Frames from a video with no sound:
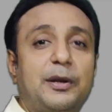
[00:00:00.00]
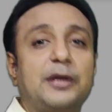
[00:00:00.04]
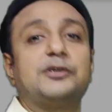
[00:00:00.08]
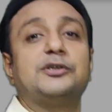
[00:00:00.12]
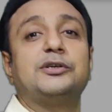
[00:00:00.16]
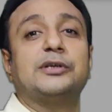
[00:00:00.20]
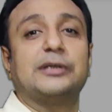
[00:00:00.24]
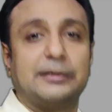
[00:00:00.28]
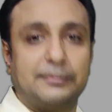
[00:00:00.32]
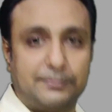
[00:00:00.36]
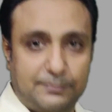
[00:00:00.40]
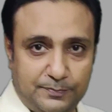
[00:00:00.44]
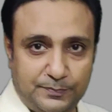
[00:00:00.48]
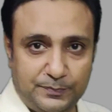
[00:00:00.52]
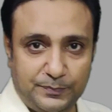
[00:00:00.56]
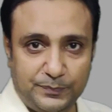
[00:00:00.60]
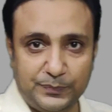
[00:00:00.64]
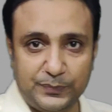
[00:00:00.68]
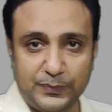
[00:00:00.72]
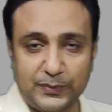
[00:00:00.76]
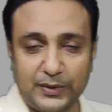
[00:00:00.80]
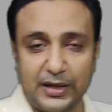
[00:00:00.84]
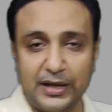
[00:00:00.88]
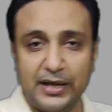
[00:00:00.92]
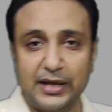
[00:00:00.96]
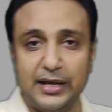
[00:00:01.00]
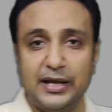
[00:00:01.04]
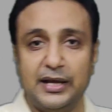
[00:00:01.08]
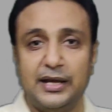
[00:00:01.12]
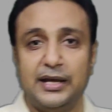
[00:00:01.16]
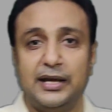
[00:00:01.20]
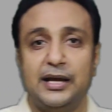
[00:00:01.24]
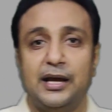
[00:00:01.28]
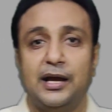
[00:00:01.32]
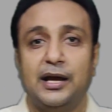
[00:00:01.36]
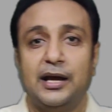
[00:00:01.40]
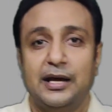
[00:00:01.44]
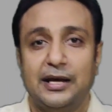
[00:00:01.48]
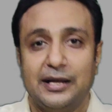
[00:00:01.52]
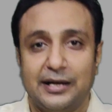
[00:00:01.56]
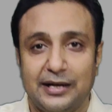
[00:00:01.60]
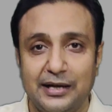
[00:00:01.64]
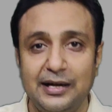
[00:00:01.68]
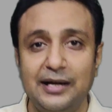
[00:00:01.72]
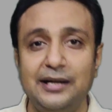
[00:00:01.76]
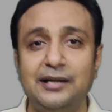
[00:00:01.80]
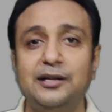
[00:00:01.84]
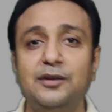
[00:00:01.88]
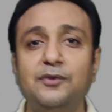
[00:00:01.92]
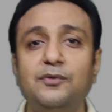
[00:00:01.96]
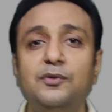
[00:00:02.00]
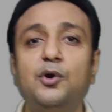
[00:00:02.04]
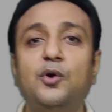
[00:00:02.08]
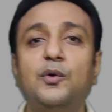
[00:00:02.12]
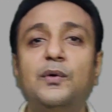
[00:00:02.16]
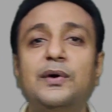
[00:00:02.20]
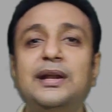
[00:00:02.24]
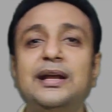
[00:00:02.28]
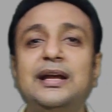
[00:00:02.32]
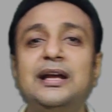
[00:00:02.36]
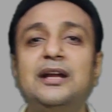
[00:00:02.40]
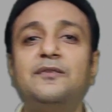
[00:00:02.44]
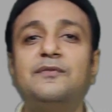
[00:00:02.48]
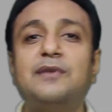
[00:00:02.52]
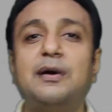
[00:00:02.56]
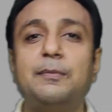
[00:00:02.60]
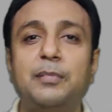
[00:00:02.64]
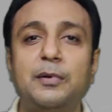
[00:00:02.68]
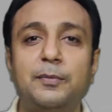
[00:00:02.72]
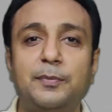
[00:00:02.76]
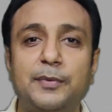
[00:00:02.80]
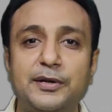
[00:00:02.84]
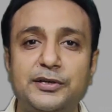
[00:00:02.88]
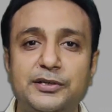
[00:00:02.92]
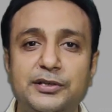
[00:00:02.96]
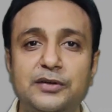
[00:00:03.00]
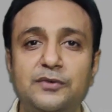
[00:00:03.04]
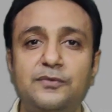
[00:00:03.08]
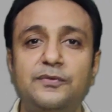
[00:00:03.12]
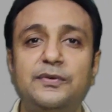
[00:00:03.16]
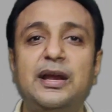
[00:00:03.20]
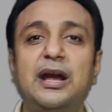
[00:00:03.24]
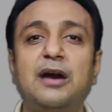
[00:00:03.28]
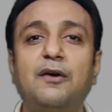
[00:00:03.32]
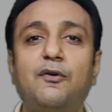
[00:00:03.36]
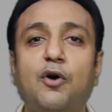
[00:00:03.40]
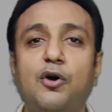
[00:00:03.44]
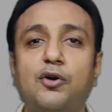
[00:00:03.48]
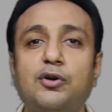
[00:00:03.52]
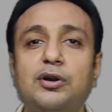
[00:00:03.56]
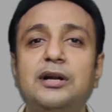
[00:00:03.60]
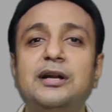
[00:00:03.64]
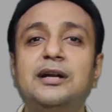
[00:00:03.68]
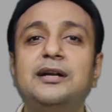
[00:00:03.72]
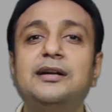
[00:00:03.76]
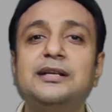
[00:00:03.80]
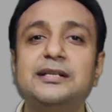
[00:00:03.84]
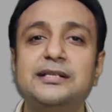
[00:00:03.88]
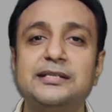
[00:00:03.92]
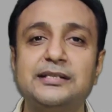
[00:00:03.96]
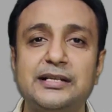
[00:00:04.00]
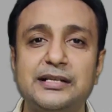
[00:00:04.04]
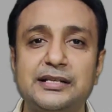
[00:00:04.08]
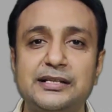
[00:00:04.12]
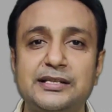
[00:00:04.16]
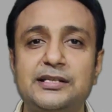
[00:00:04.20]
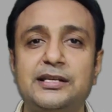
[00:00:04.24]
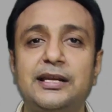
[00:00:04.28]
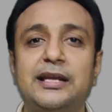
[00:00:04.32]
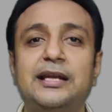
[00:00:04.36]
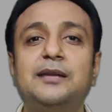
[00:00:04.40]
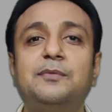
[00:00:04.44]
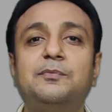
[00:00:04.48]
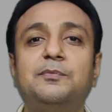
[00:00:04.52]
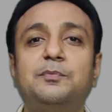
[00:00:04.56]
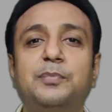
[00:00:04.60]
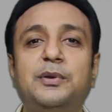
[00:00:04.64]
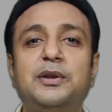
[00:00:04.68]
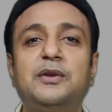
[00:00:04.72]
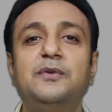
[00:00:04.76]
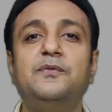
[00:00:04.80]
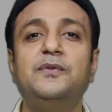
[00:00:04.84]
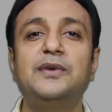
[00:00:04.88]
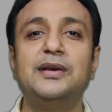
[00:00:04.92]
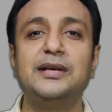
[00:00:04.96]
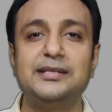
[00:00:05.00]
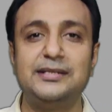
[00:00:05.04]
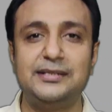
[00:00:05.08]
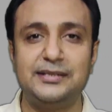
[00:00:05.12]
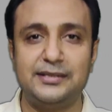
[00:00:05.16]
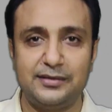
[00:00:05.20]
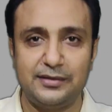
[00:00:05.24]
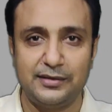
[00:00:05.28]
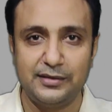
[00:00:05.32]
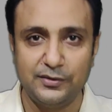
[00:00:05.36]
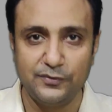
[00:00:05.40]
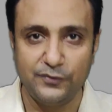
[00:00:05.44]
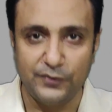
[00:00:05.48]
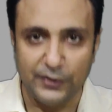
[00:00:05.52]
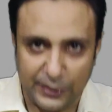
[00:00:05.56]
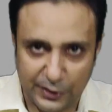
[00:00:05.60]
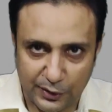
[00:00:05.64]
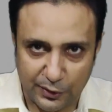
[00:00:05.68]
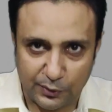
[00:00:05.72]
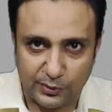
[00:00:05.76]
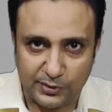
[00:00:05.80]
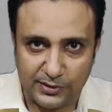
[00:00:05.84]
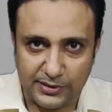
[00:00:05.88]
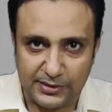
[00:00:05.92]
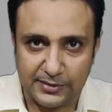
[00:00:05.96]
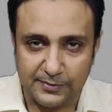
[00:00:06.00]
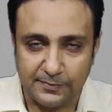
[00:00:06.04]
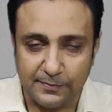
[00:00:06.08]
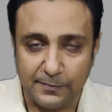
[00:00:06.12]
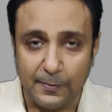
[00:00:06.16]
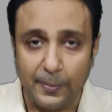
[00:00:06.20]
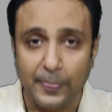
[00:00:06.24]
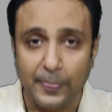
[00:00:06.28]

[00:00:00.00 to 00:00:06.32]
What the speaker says: pressure. Relative lowering in vapor pressure we have already discussed in previous videos.